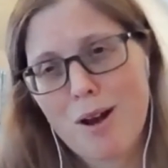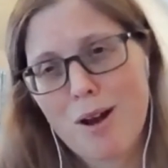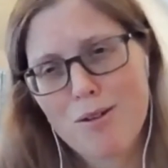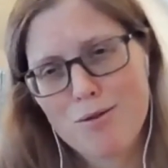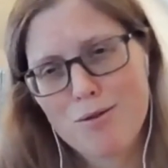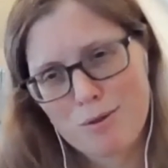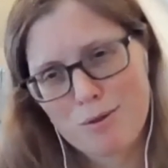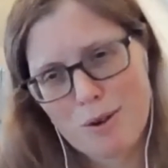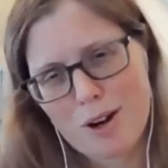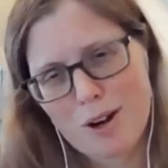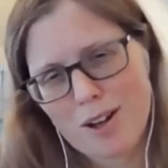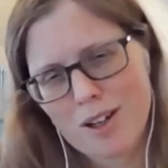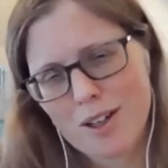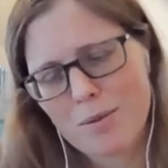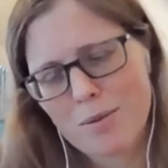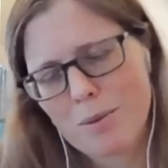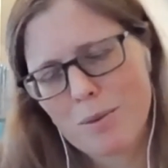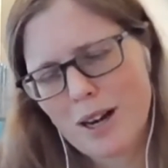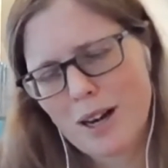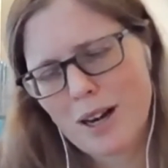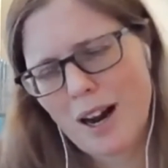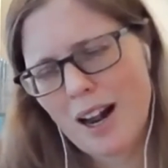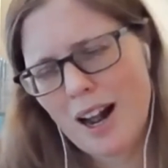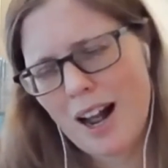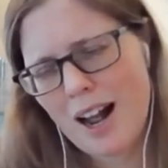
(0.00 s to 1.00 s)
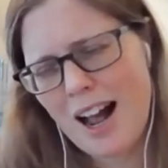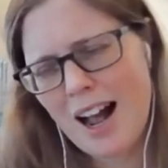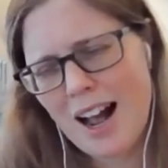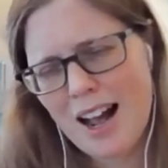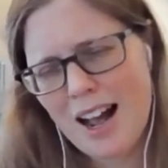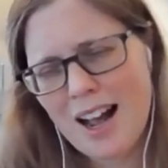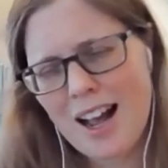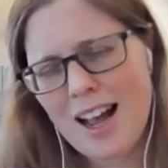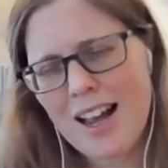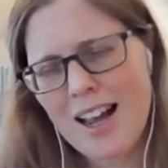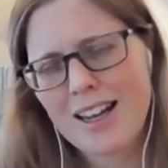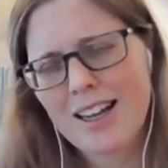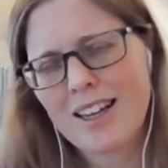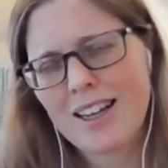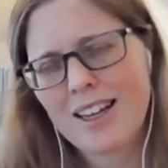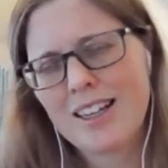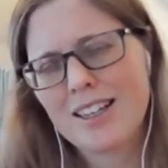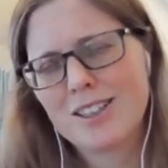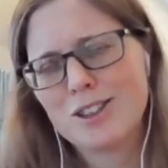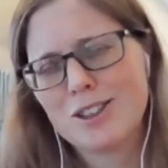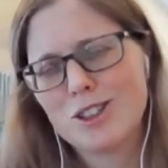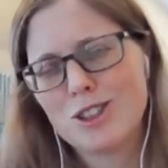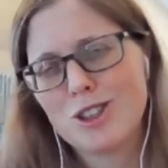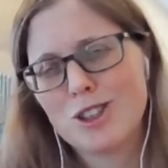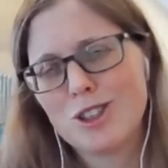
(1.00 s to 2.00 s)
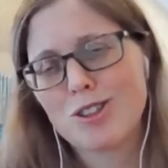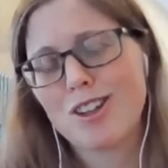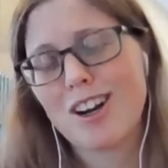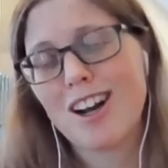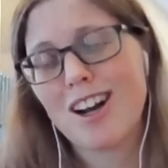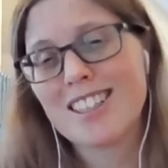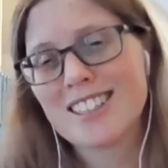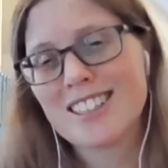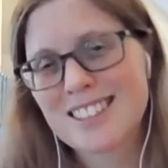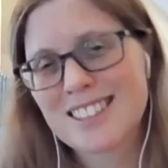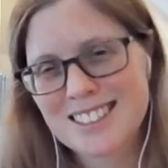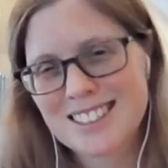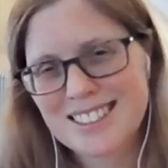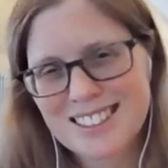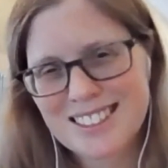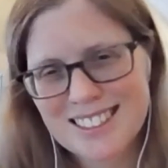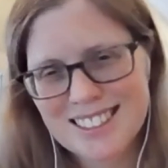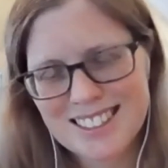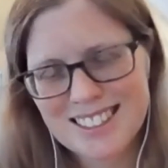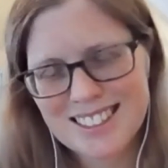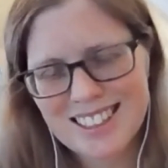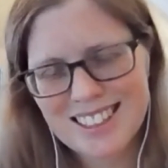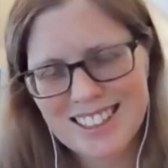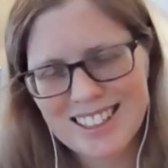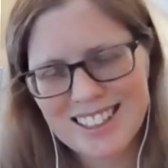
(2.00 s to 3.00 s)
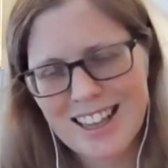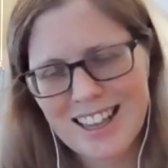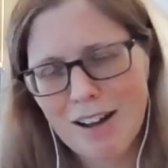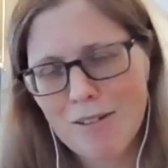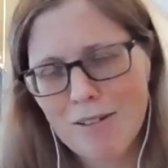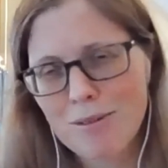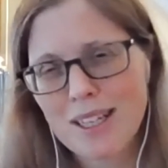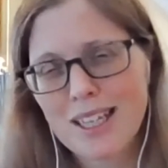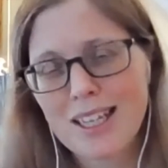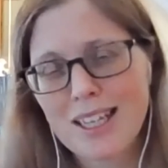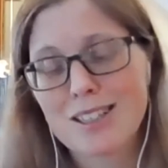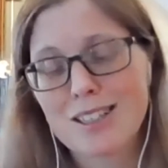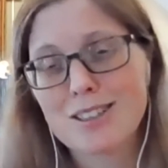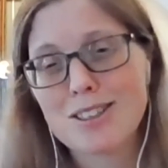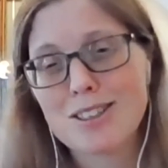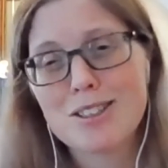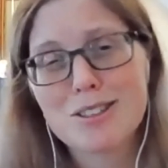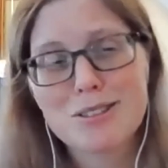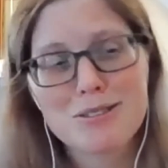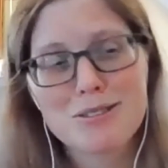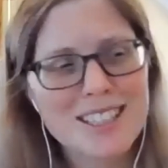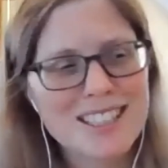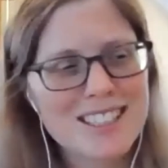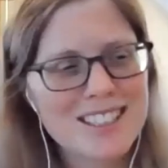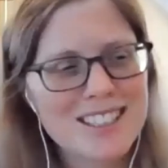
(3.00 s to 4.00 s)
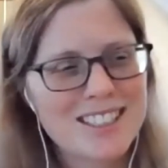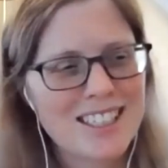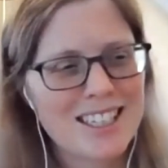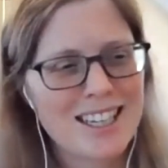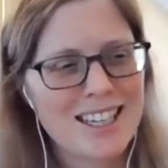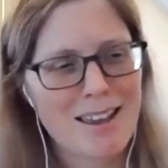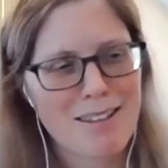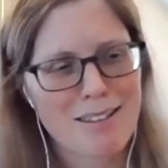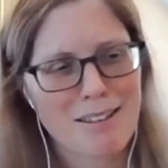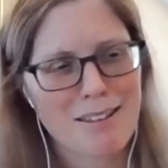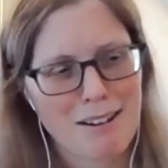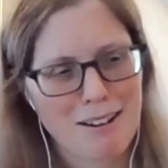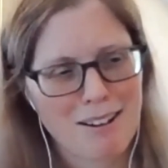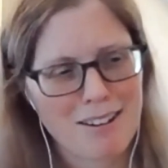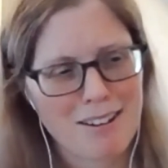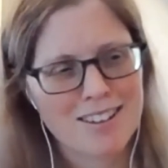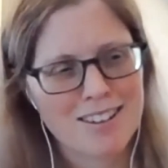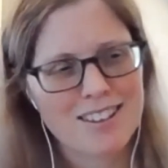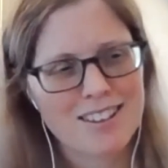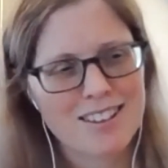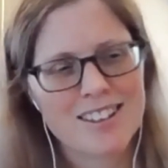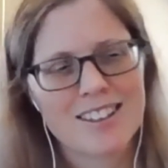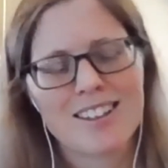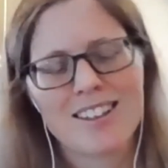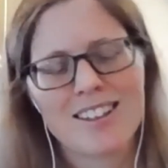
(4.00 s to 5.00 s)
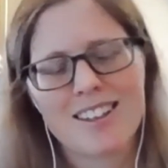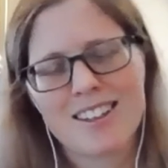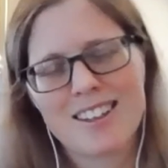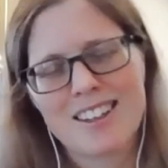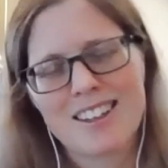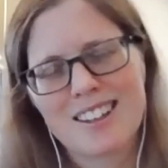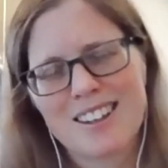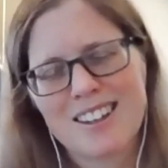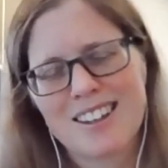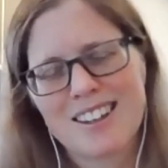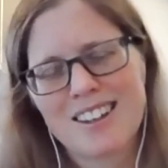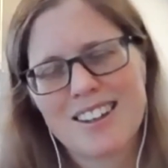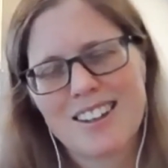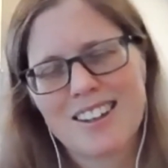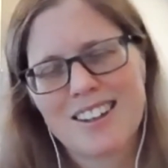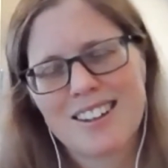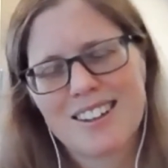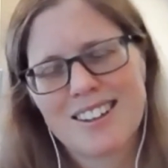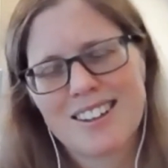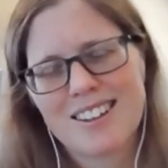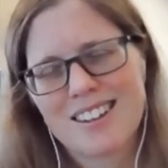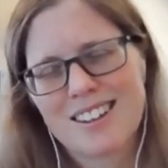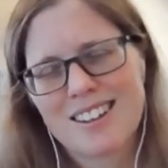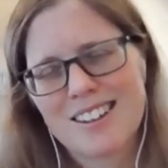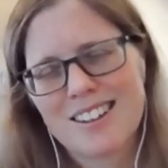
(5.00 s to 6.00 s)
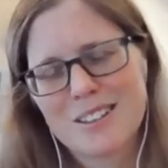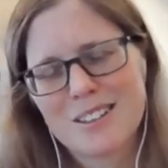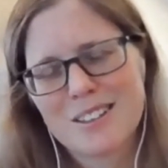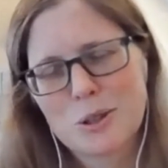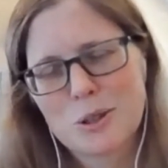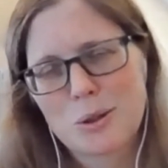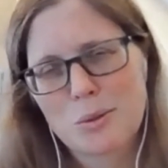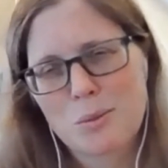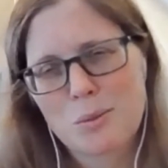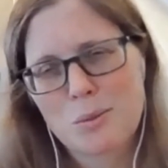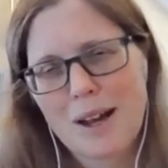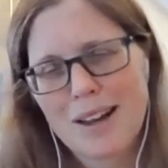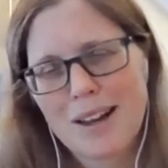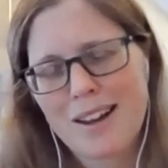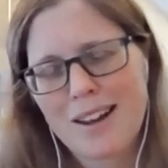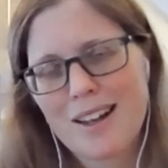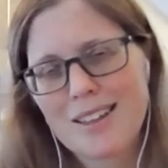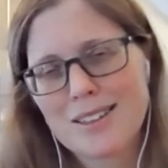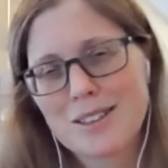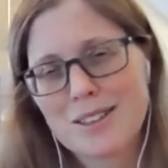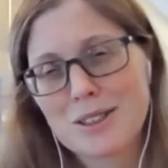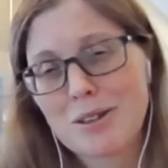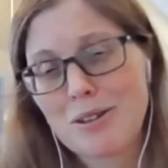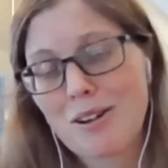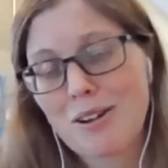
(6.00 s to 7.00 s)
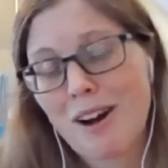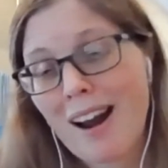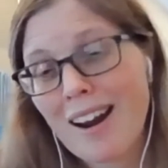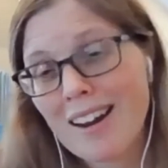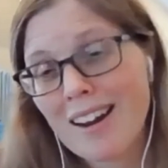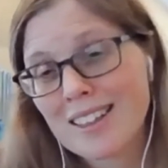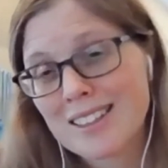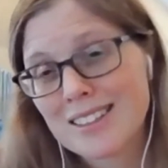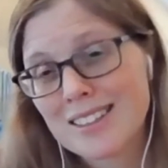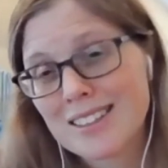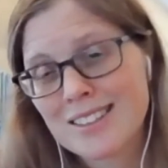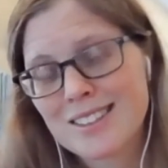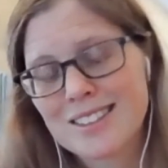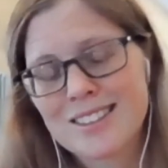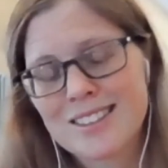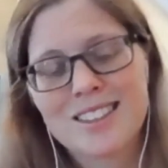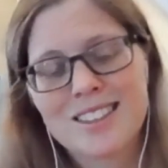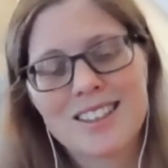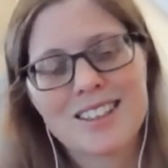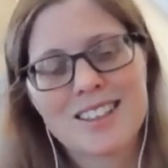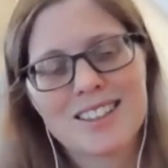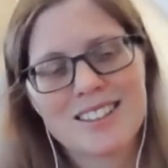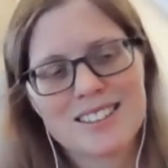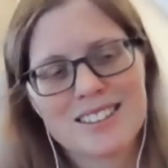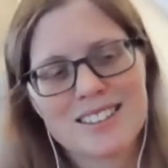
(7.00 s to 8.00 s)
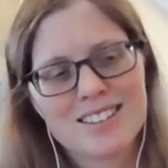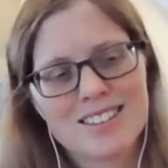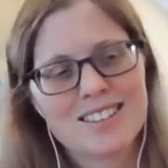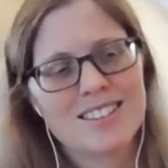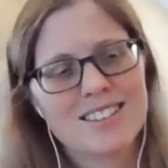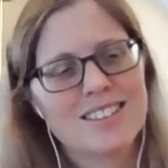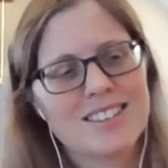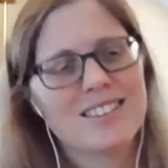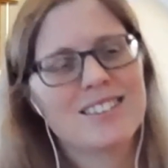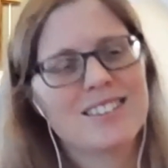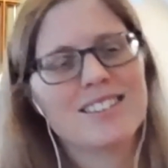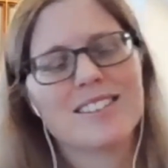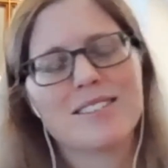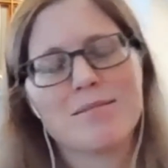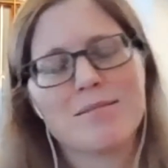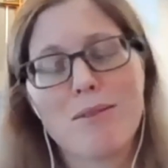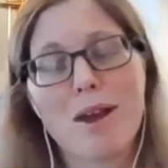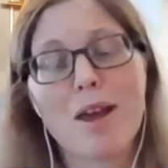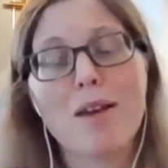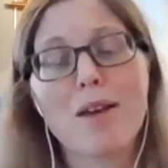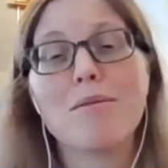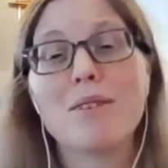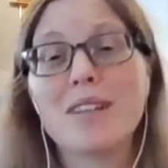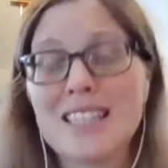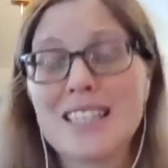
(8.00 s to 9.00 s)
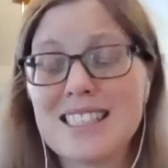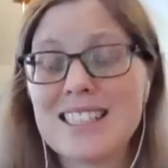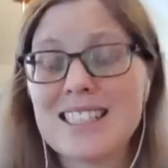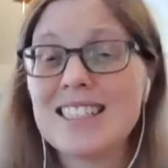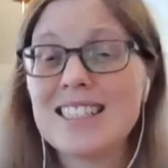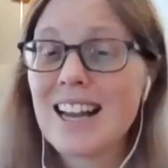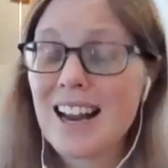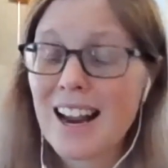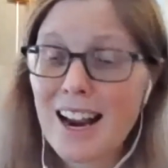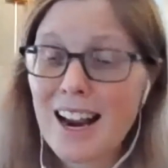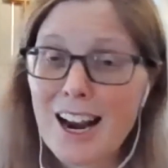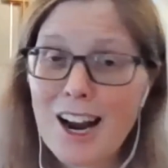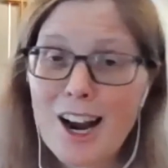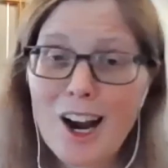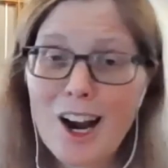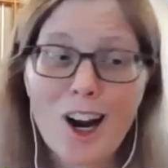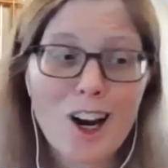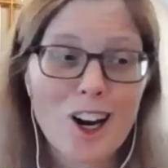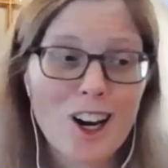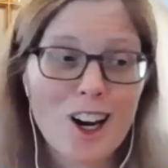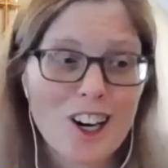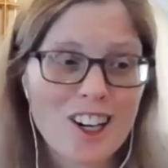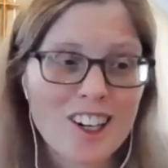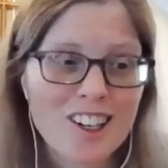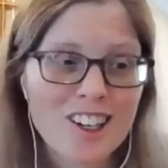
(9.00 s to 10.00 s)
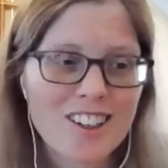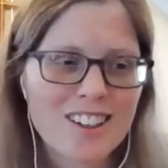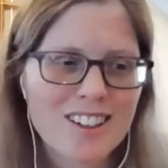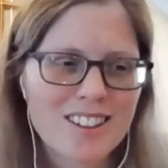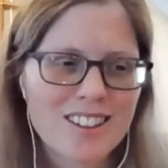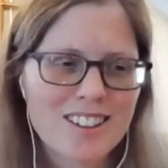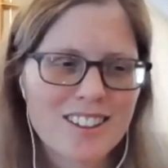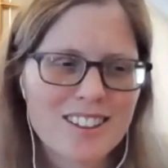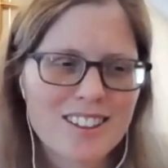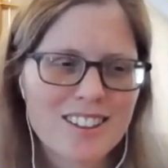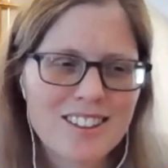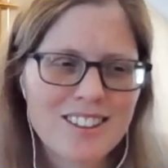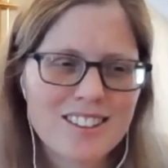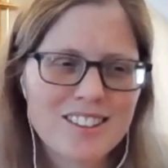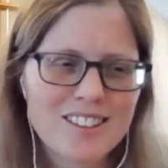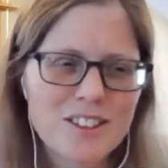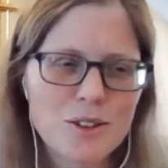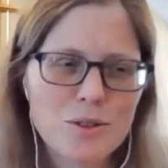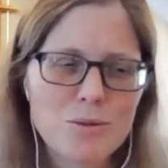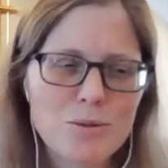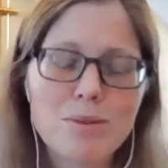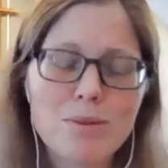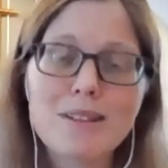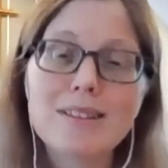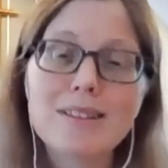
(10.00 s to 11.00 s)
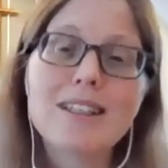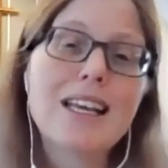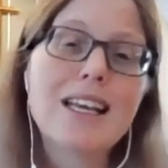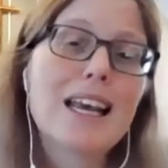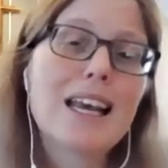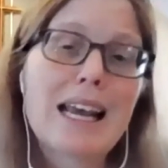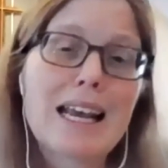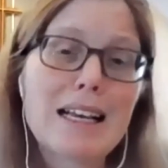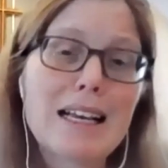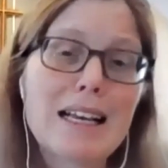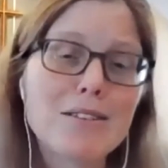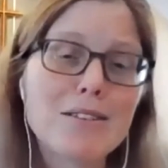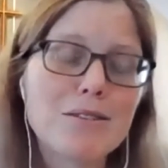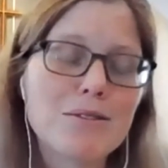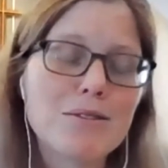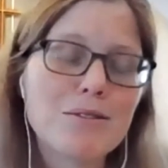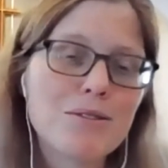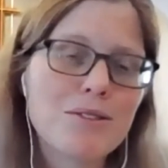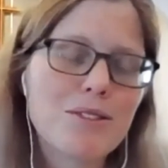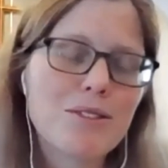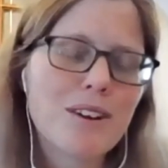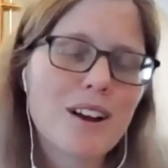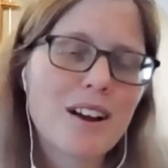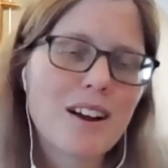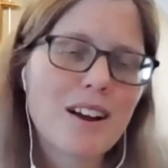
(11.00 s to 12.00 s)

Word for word: of work, but I trust that we can do it together. So, by God's grace, may we dare to believe,